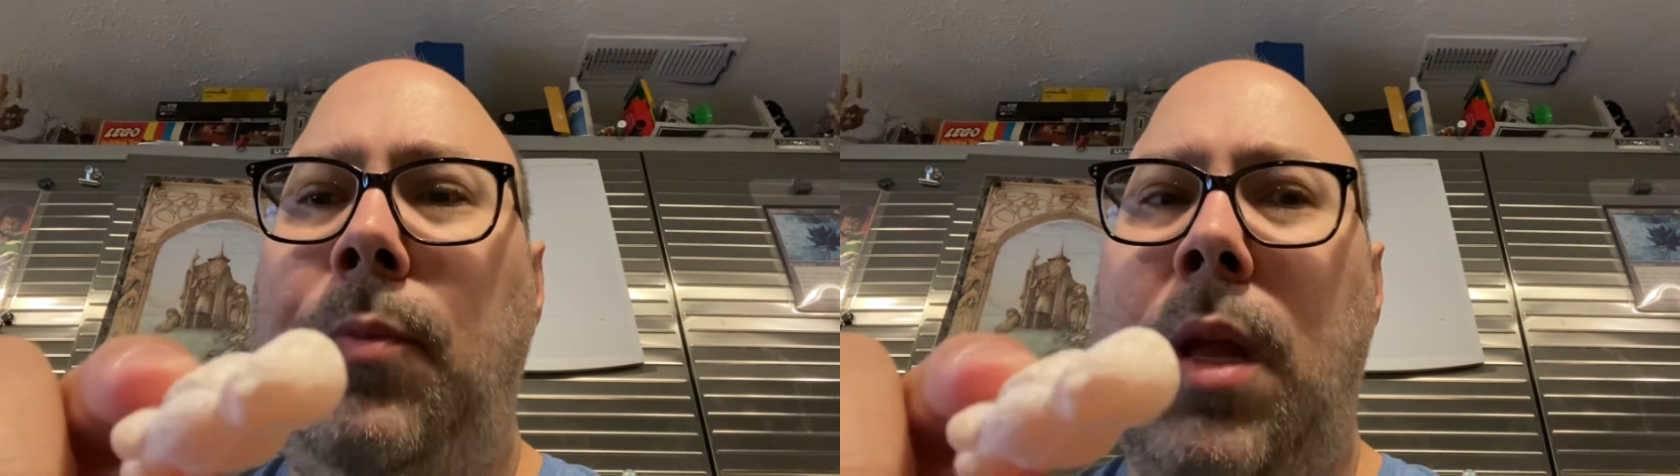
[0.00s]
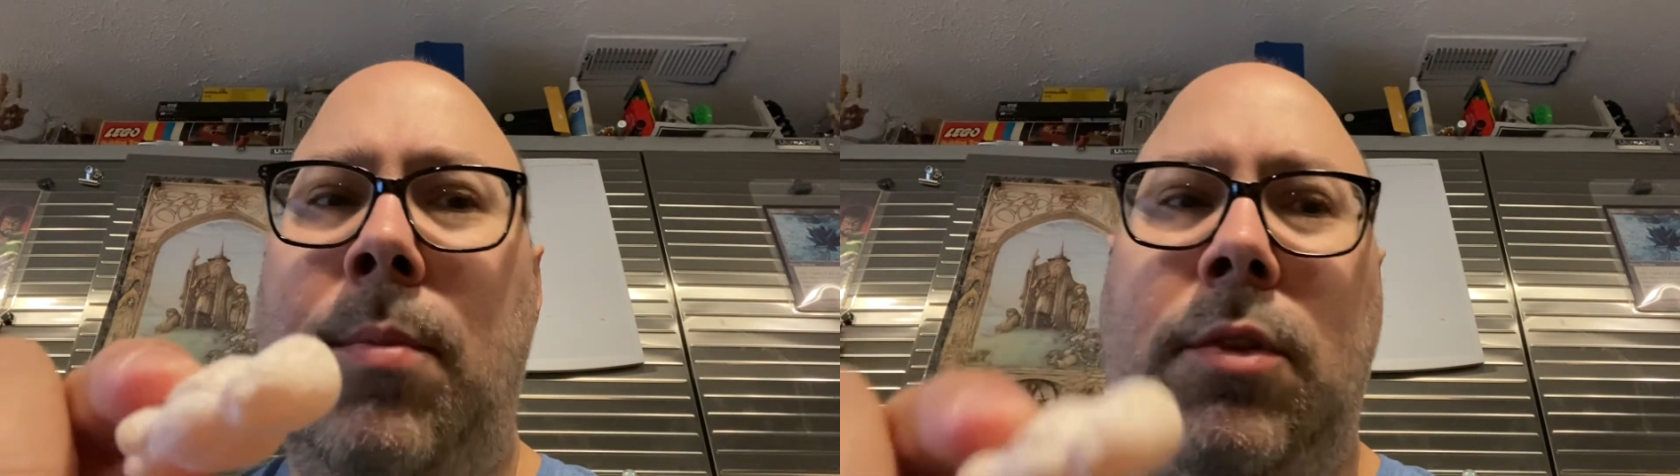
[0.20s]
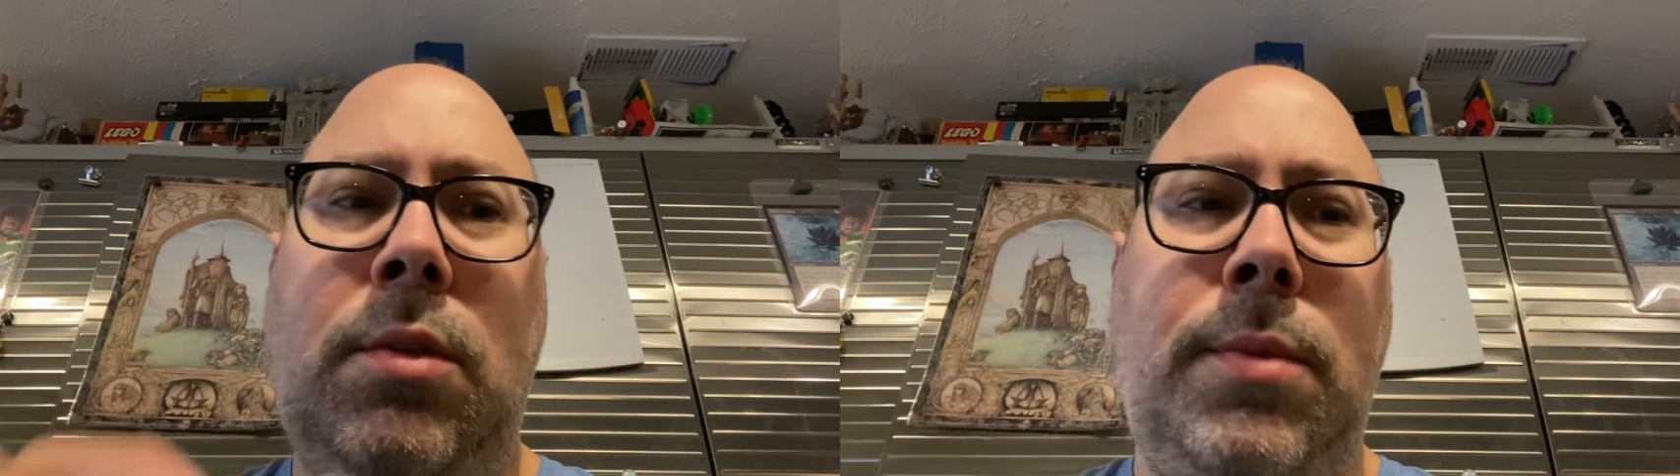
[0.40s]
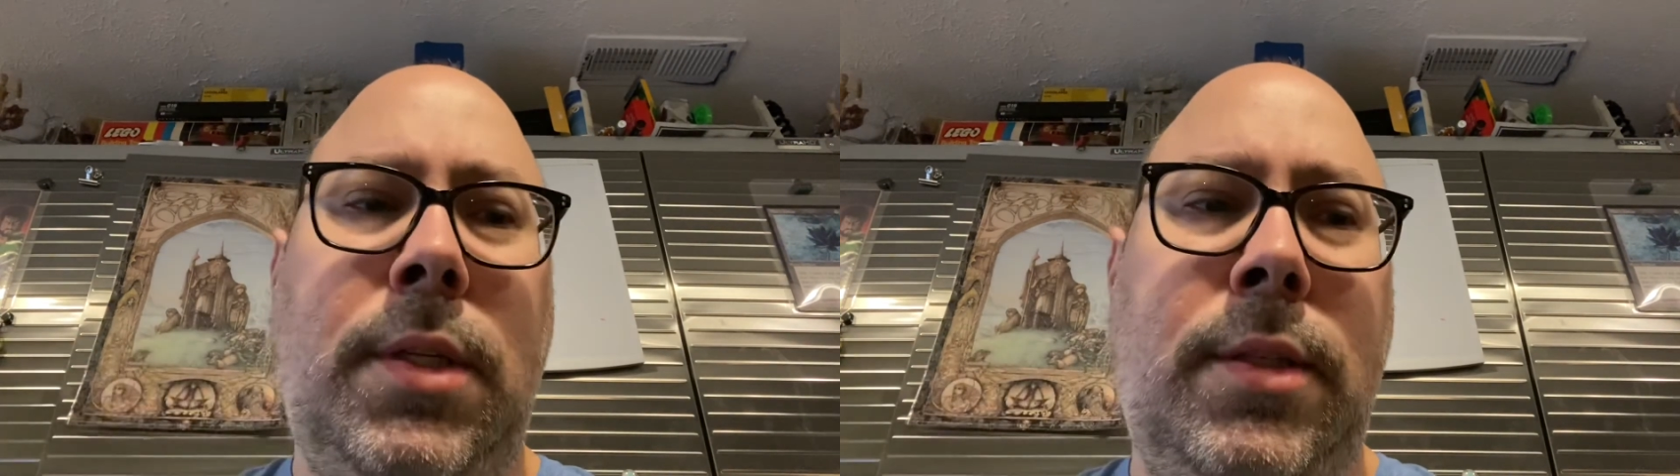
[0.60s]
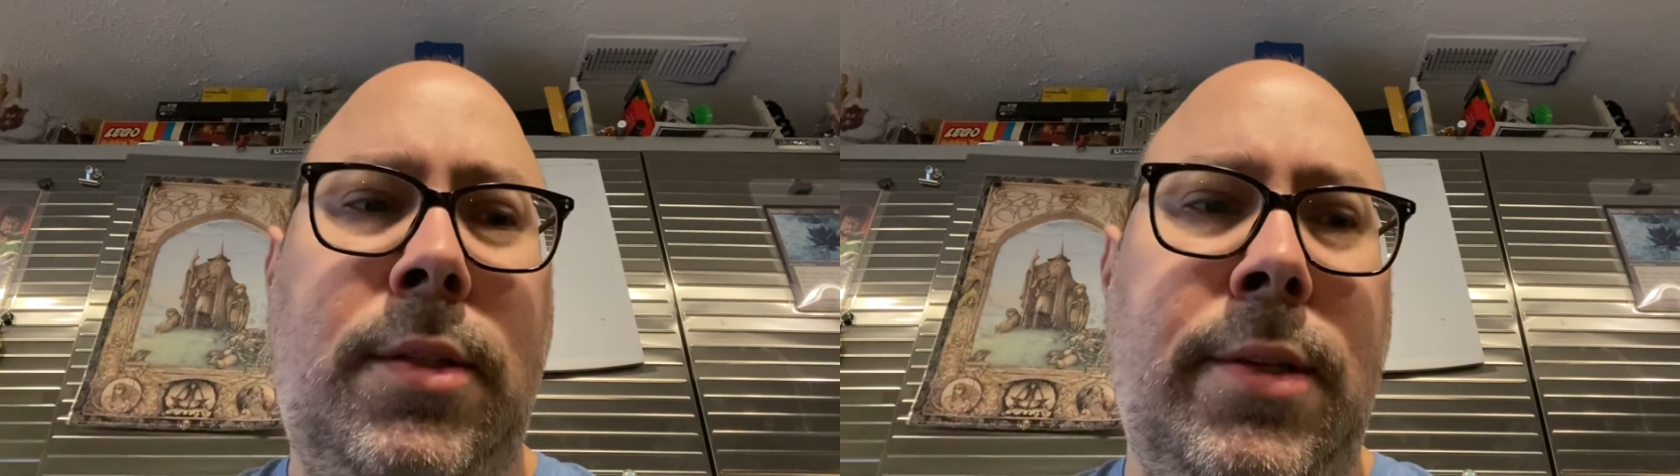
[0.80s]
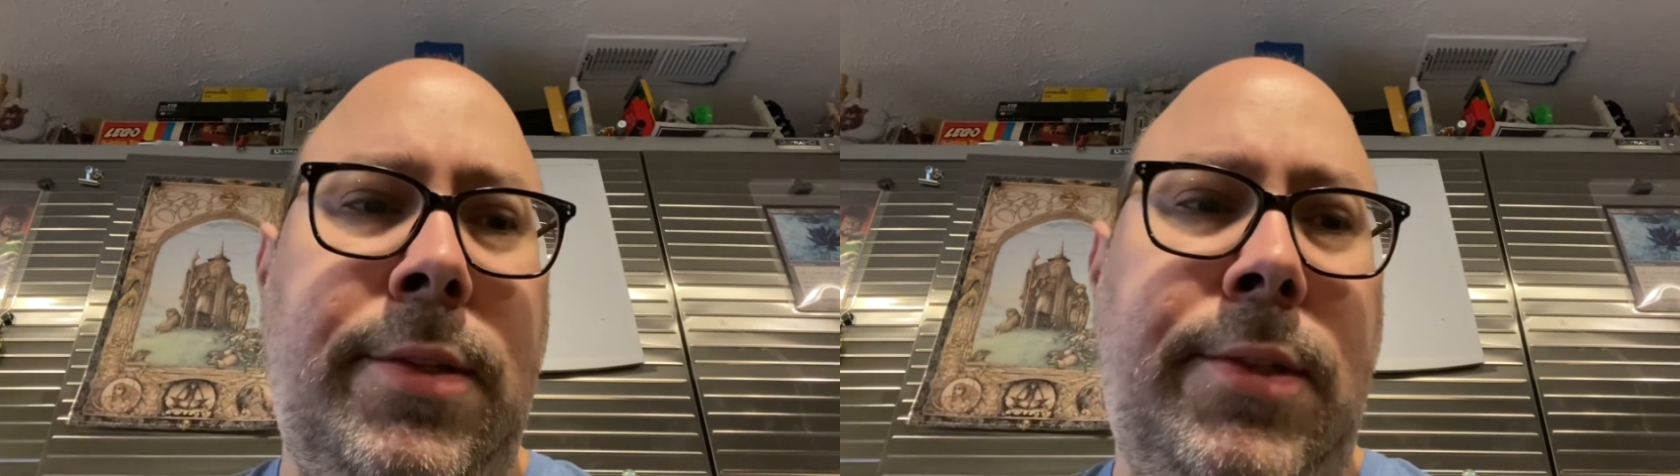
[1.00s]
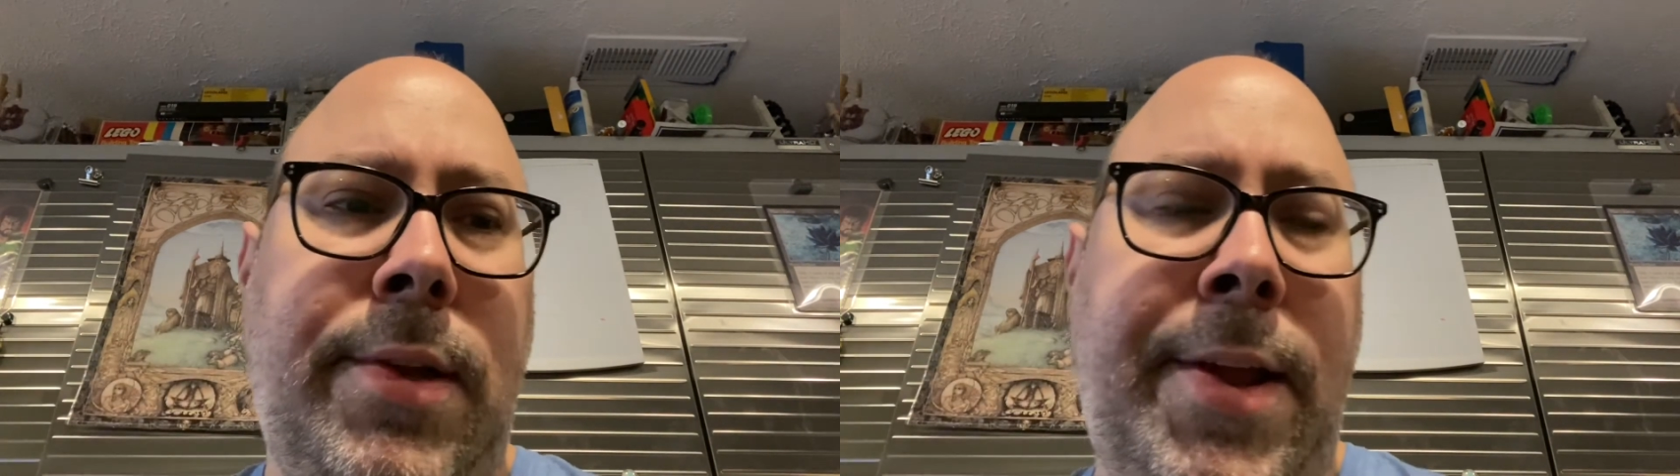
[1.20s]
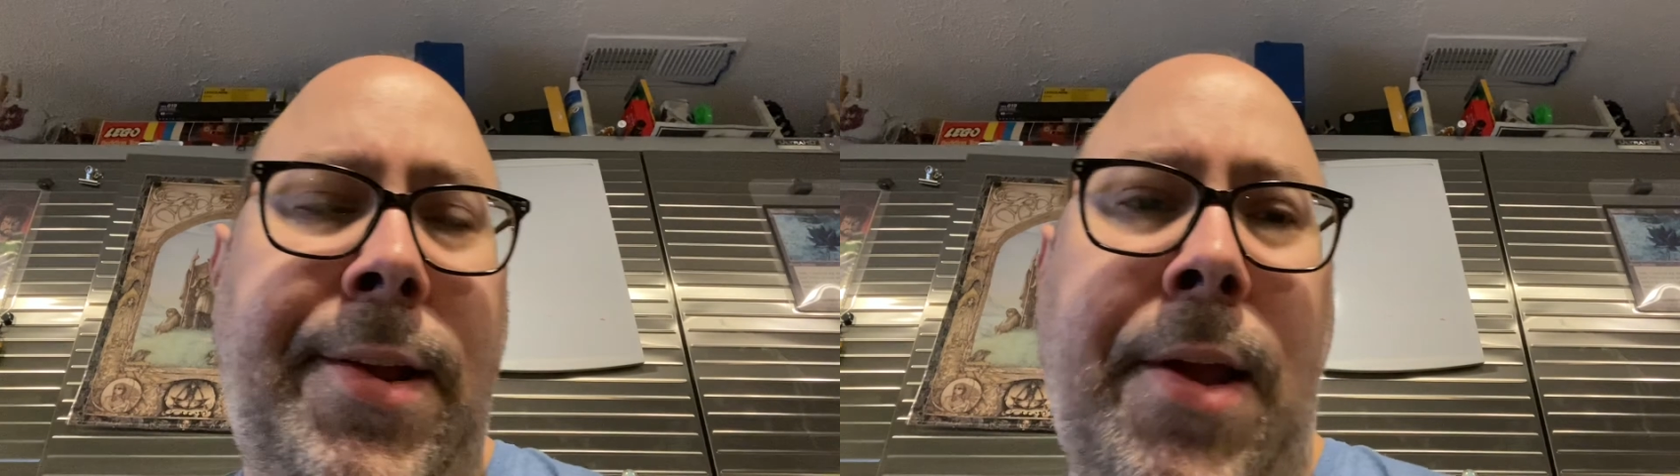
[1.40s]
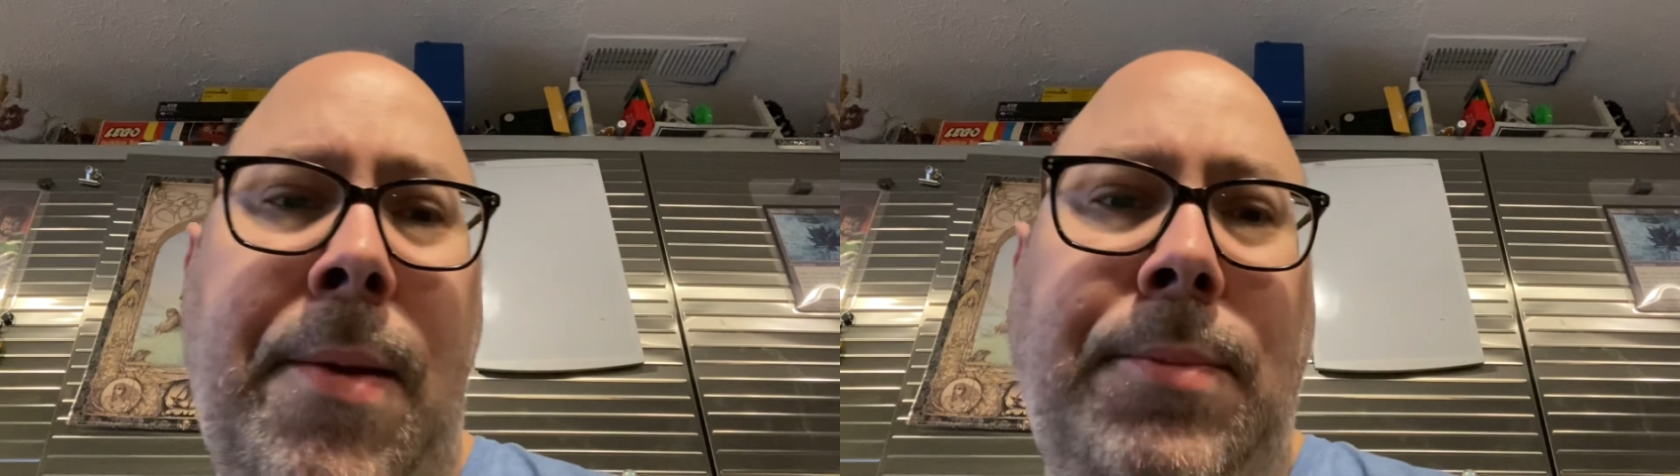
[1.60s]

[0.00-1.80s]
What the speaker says: I'm assuming this is a